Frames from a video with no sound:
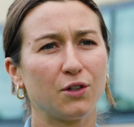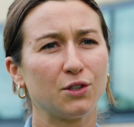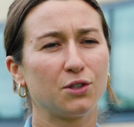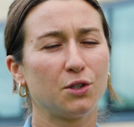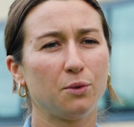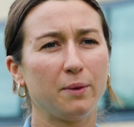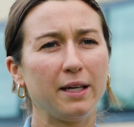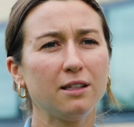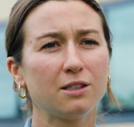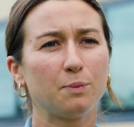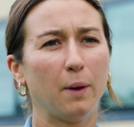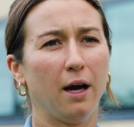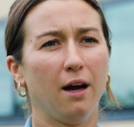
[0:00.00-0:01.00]
first 2
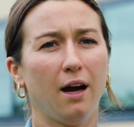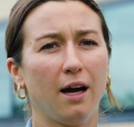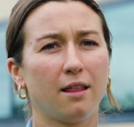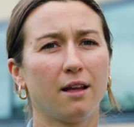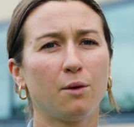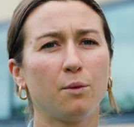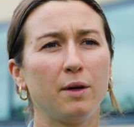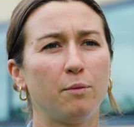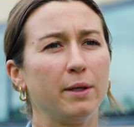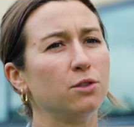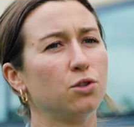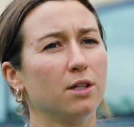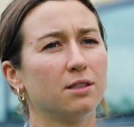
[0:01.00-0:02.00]
weeks, but I think we've
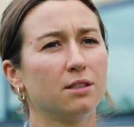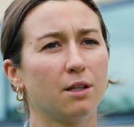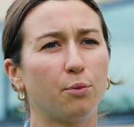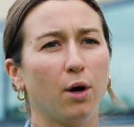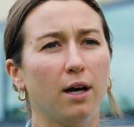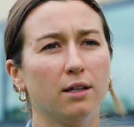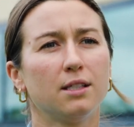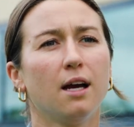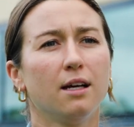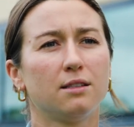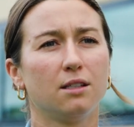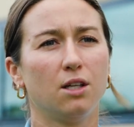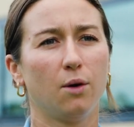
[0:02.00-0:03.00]
been trusting the
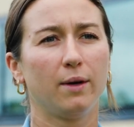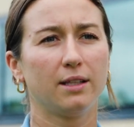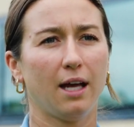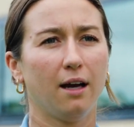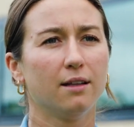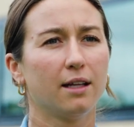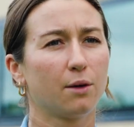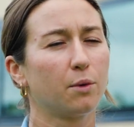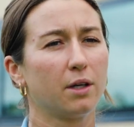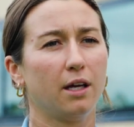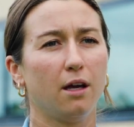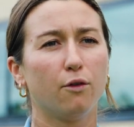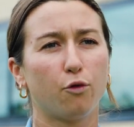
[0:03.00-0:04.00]
process and knowing that like we're
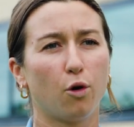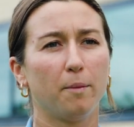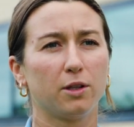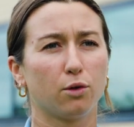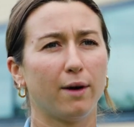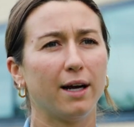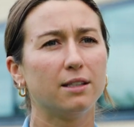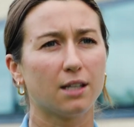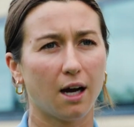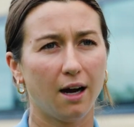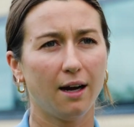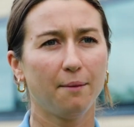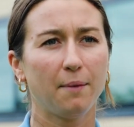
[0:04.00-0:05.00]
gonna hit form at the right
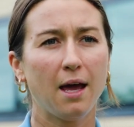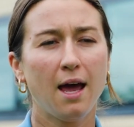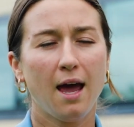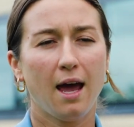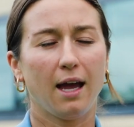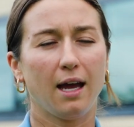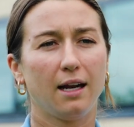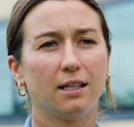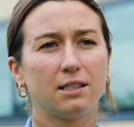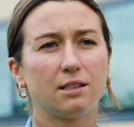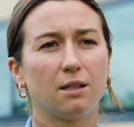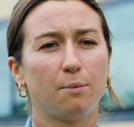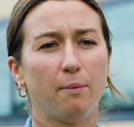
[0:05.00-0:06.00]
time. And
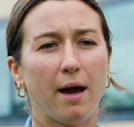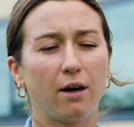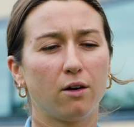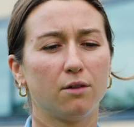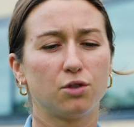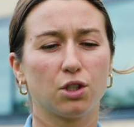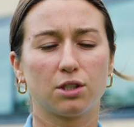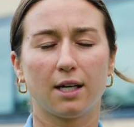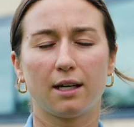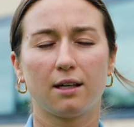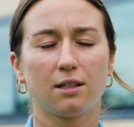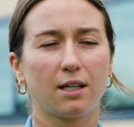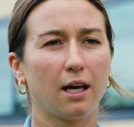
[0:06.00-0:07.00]
it's the matter of just
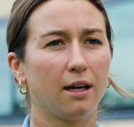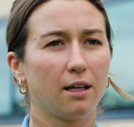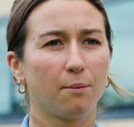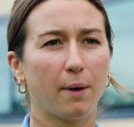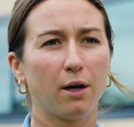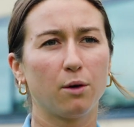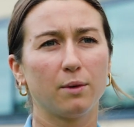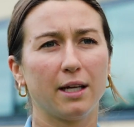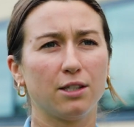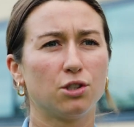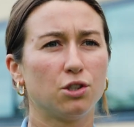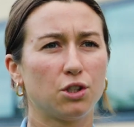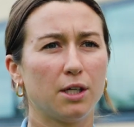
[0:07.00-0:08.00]
like getting better
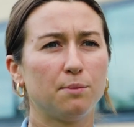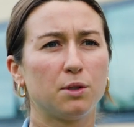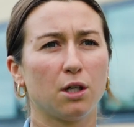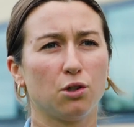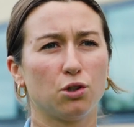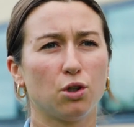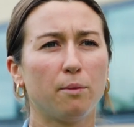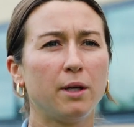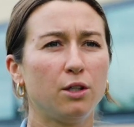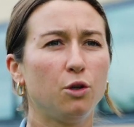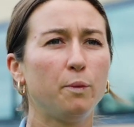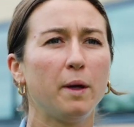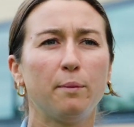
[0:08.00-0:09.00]
relationships. There are so many
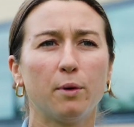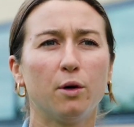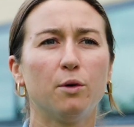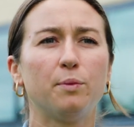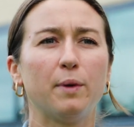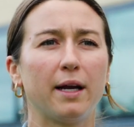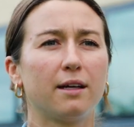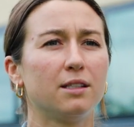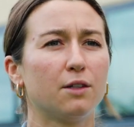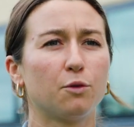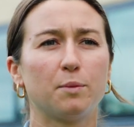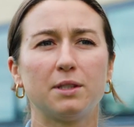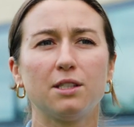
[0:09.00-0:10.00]
new people playing in
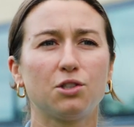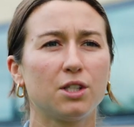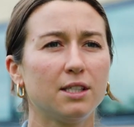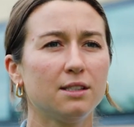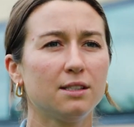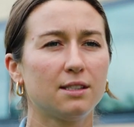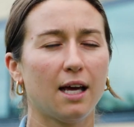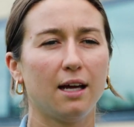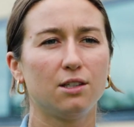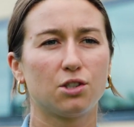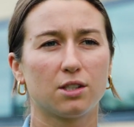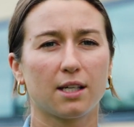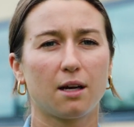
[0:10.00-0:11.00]
different positions that
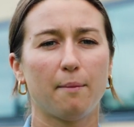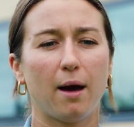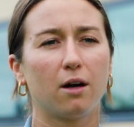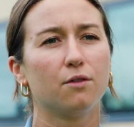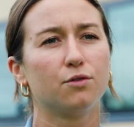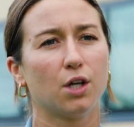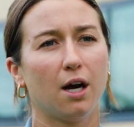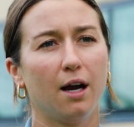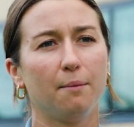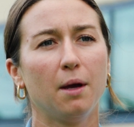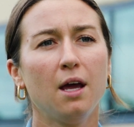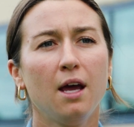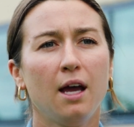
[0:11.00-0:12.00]
it's just like a matter of
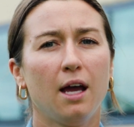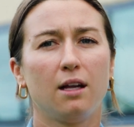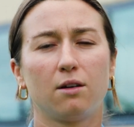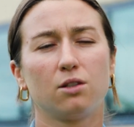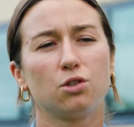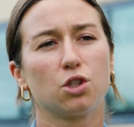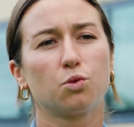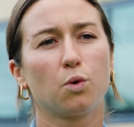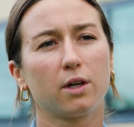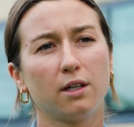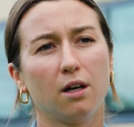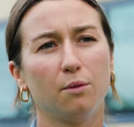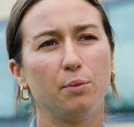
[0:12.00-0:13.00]
time and just
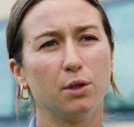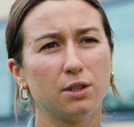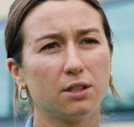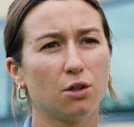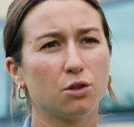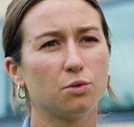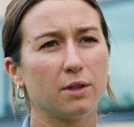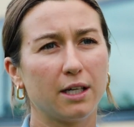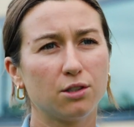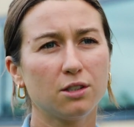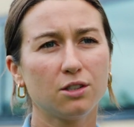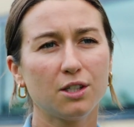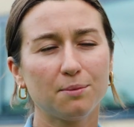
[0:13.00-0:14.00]
working on building those
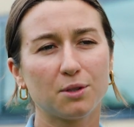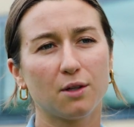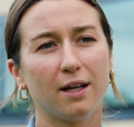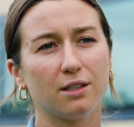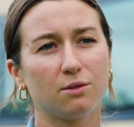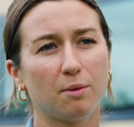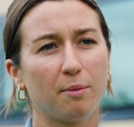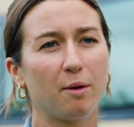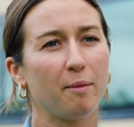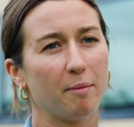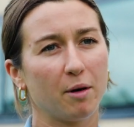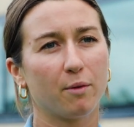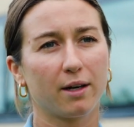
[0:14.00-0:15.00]
relationships. So that's what
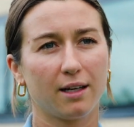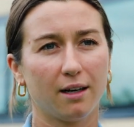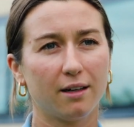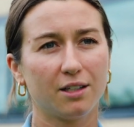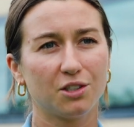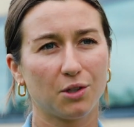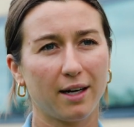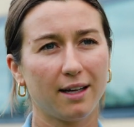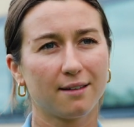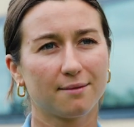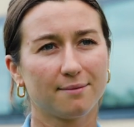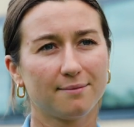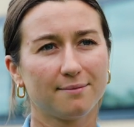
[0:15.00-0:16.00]
we've been working on at
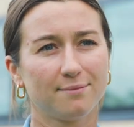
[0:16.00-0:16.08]
training.